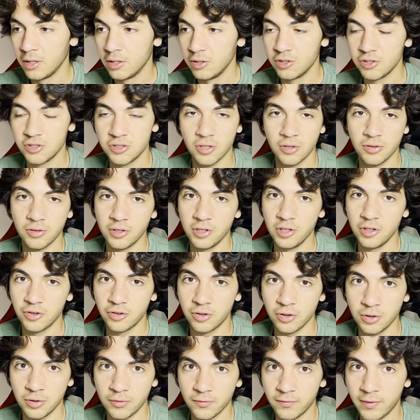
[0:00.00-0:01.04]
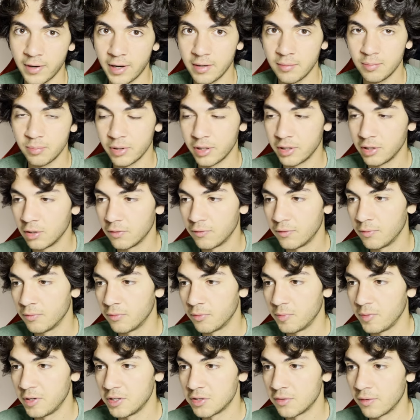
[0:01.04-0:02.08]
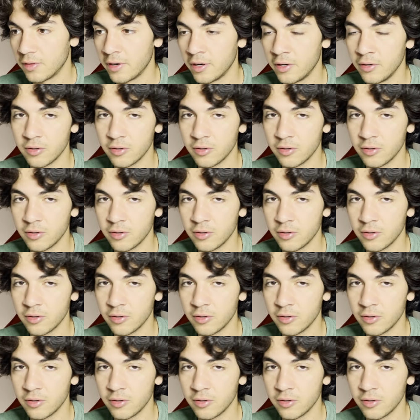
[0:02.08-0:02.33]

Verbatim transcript: just on the Discord, you find plenty of information there.